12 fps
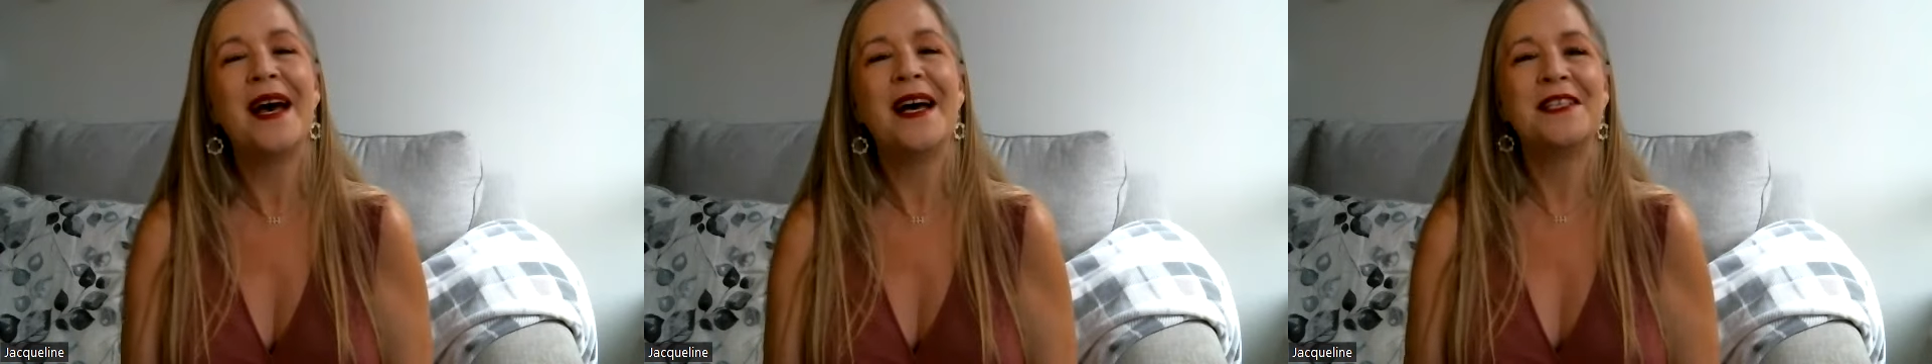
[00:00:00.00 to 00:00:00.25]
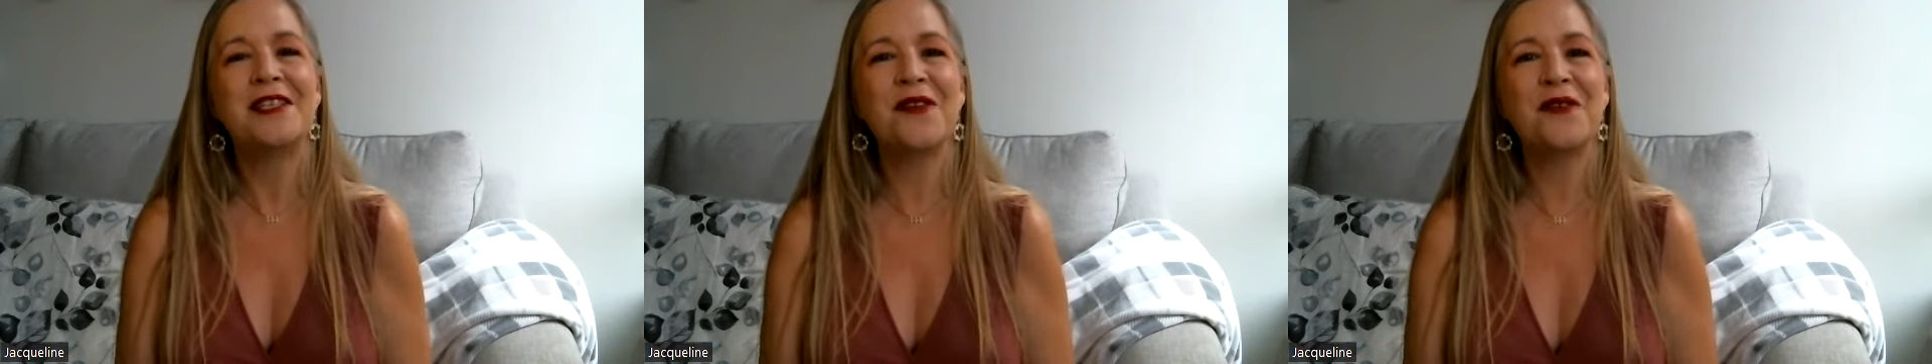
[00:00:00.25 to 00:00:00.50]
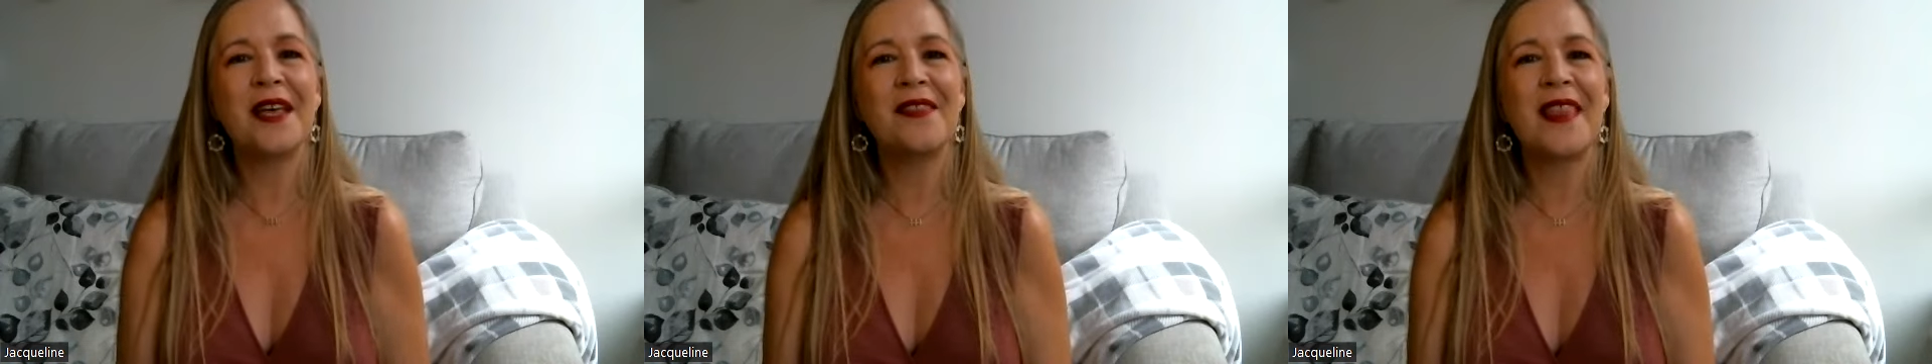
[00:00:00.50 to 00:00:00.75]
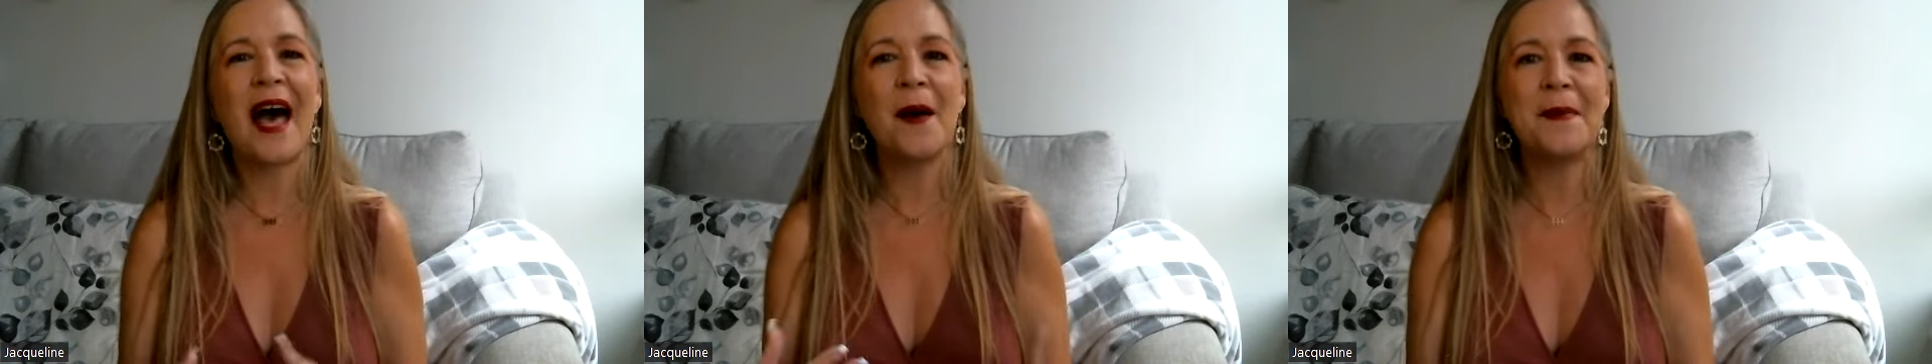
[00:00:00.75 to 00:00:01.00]
so that
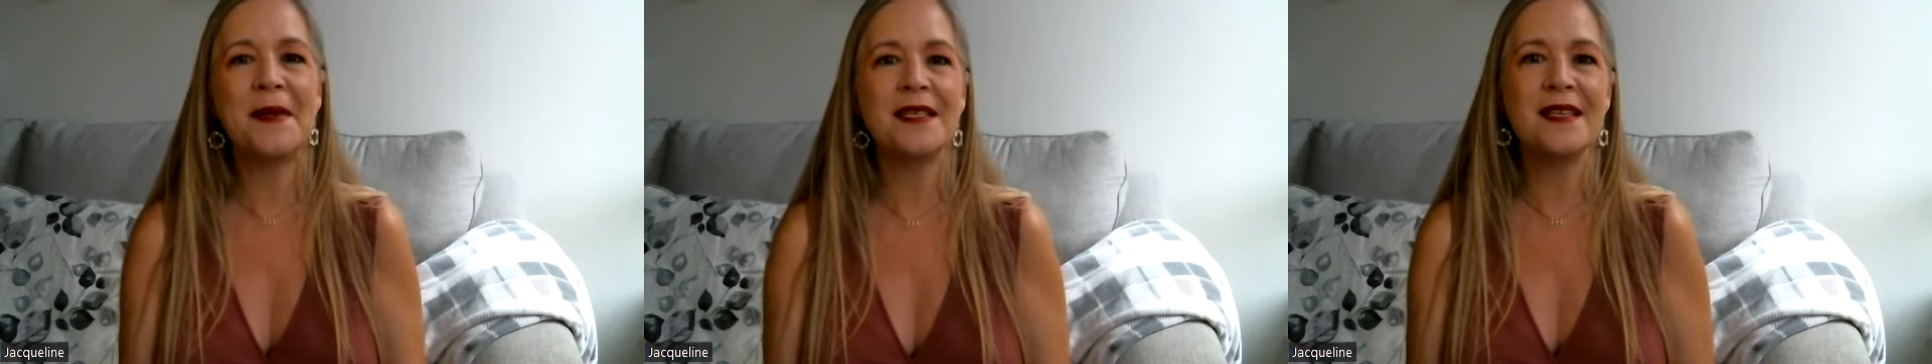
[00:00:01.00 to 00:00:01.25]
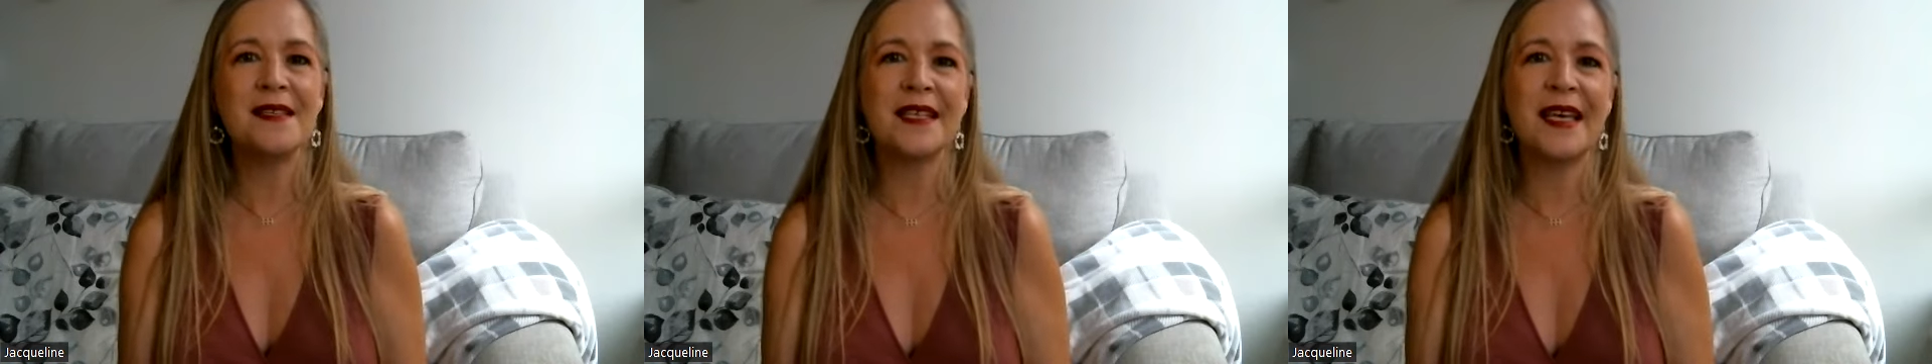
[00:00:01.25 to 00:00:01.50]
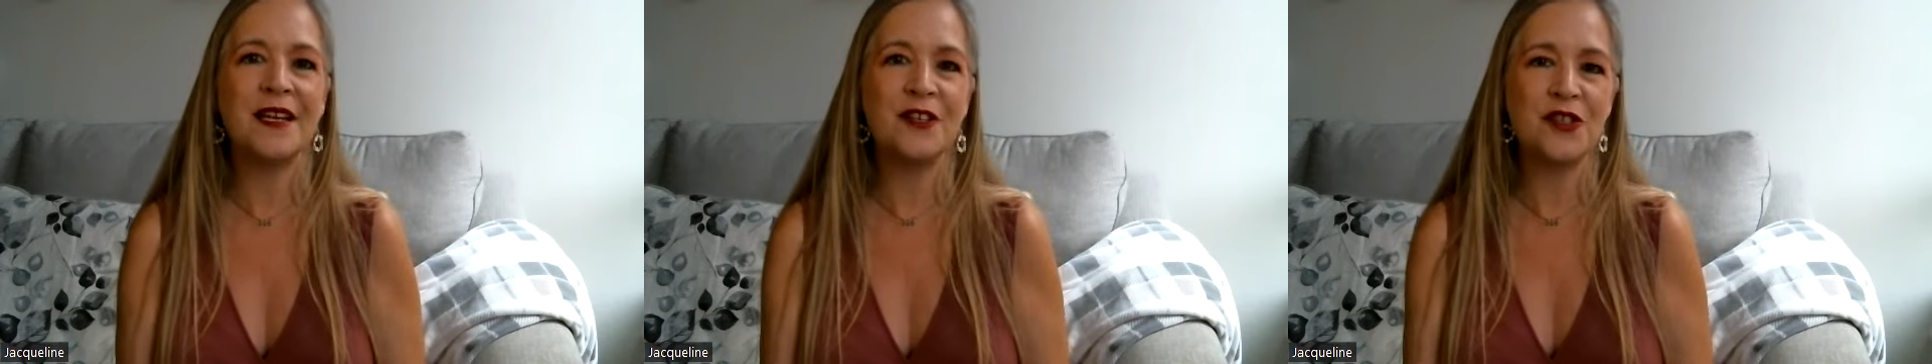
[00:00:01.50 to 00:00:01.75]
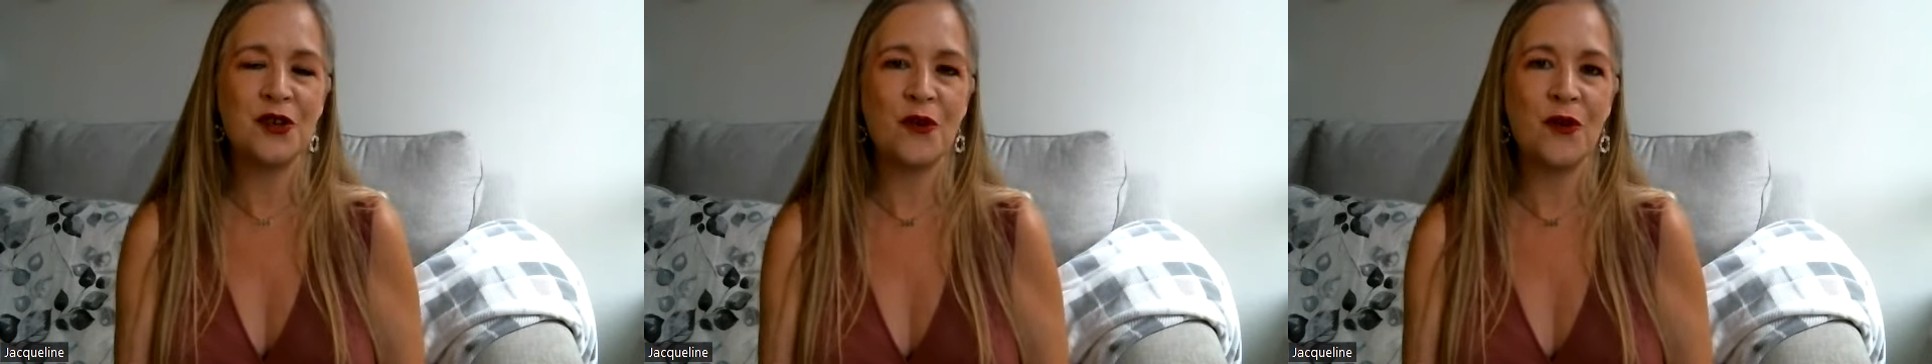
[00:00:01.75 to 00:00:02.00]
that business can
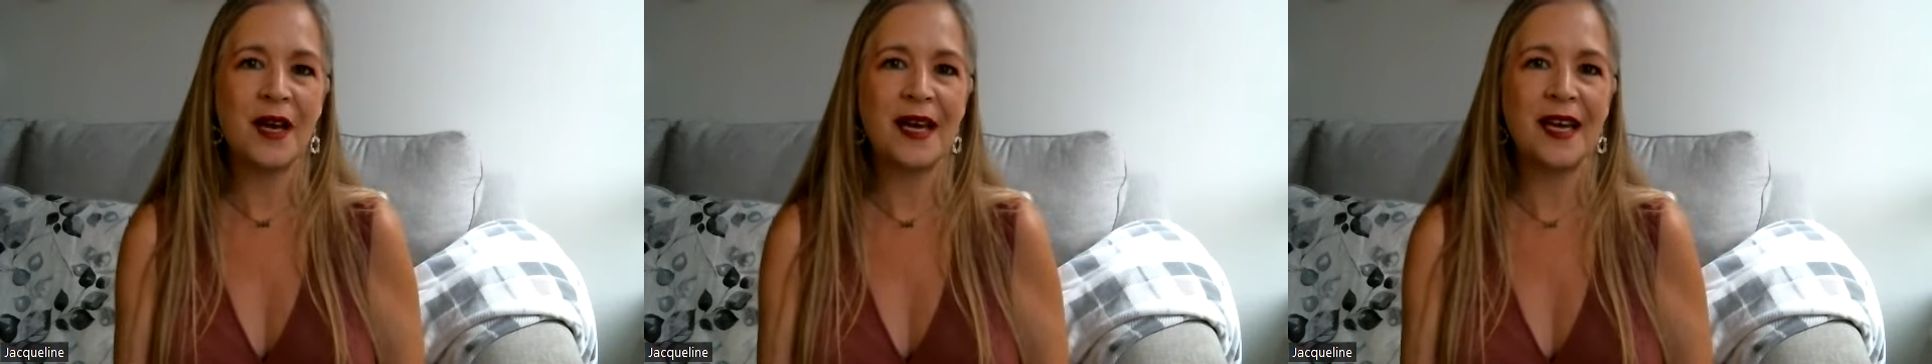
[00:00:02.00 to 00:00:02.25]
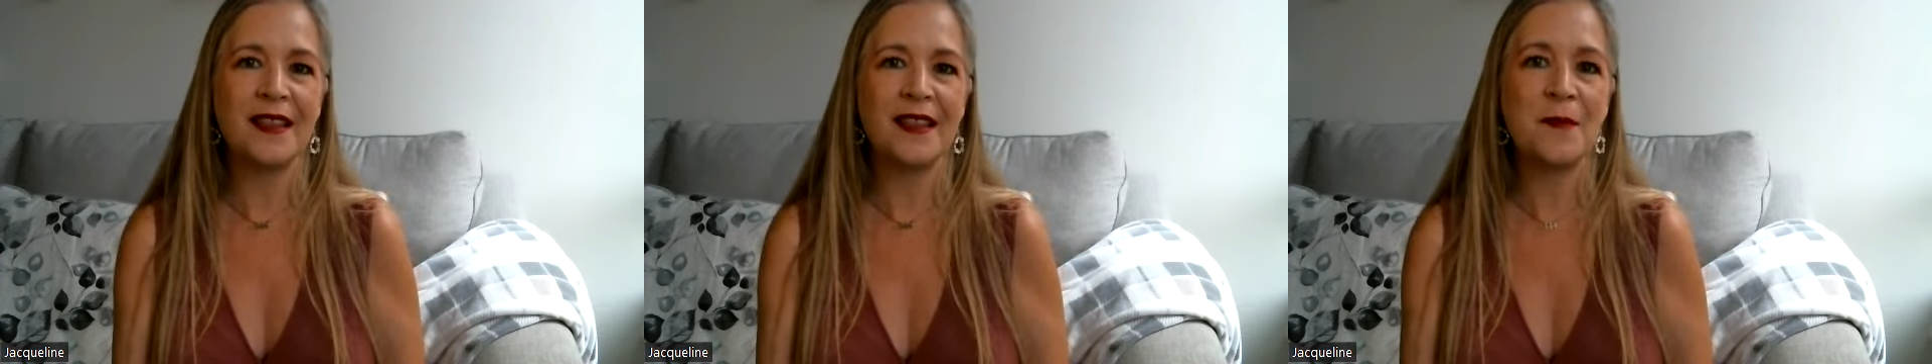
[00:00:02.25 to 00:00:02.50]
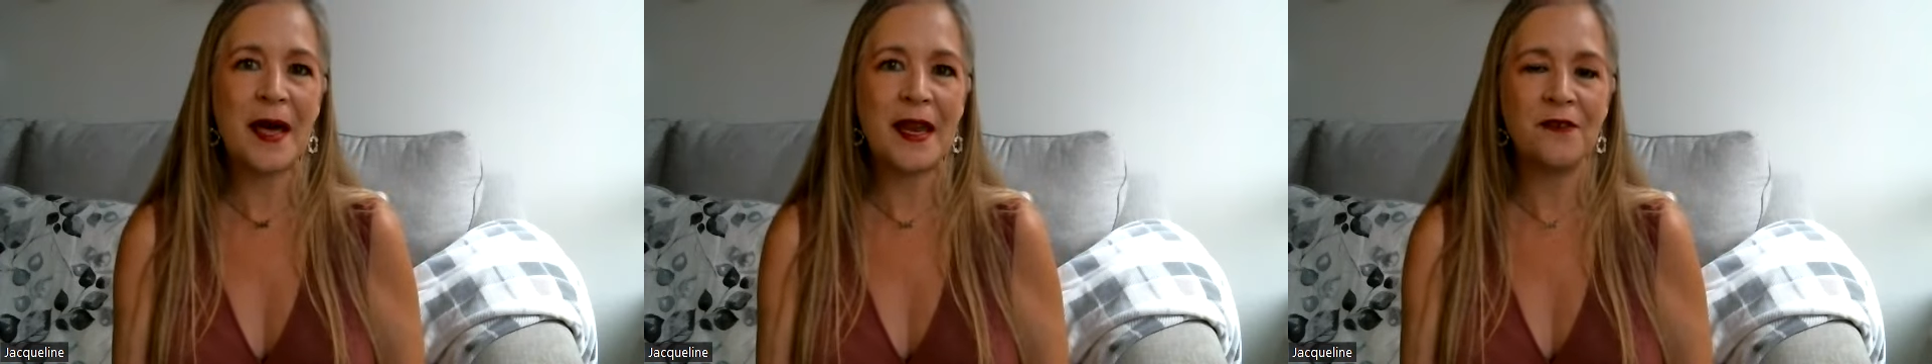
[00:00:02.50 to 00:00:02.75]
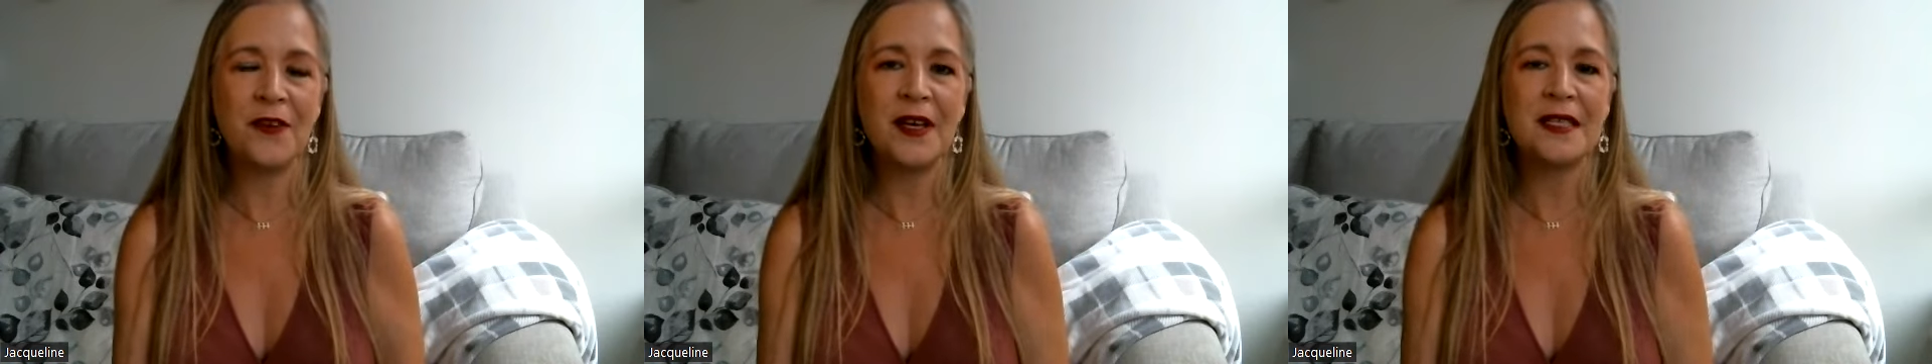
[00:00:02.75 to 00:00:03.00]
enjoy the
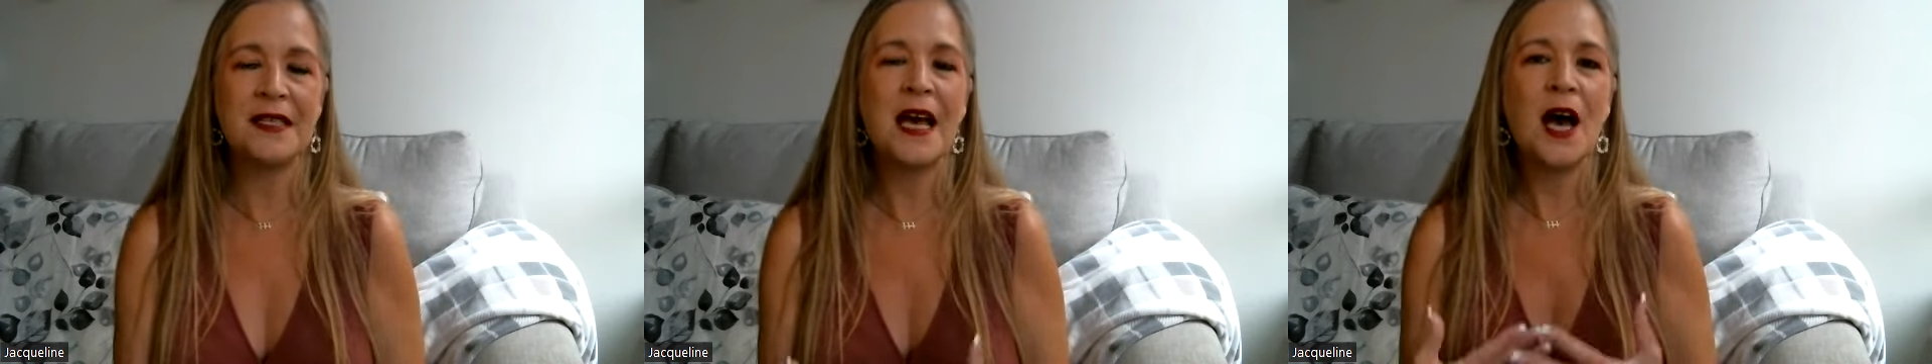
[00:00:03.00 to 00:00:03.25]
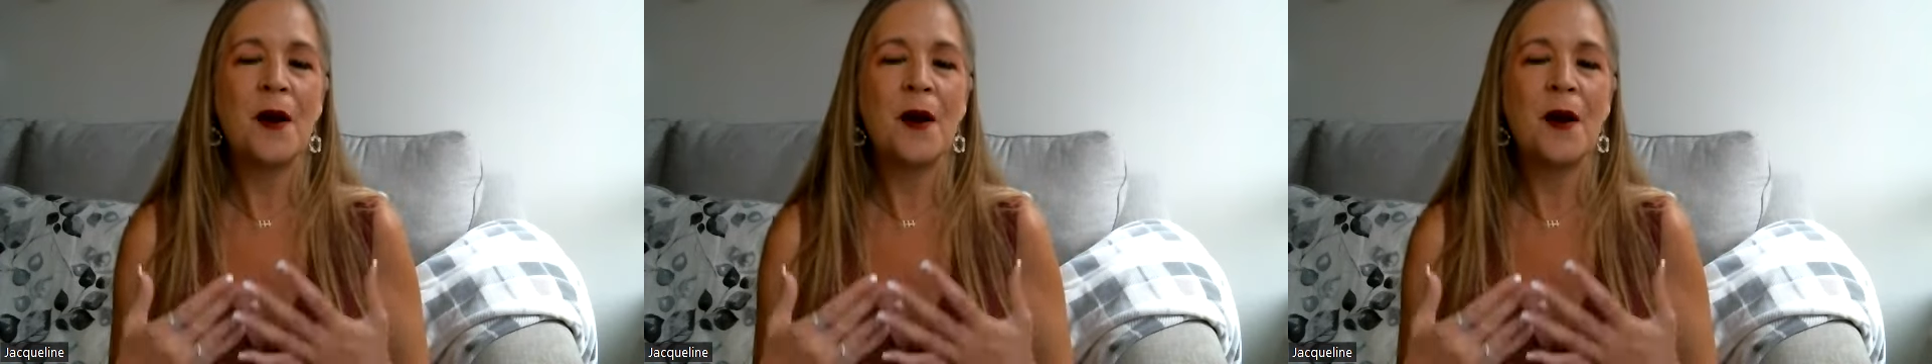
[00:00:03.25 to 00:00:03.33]
benefits.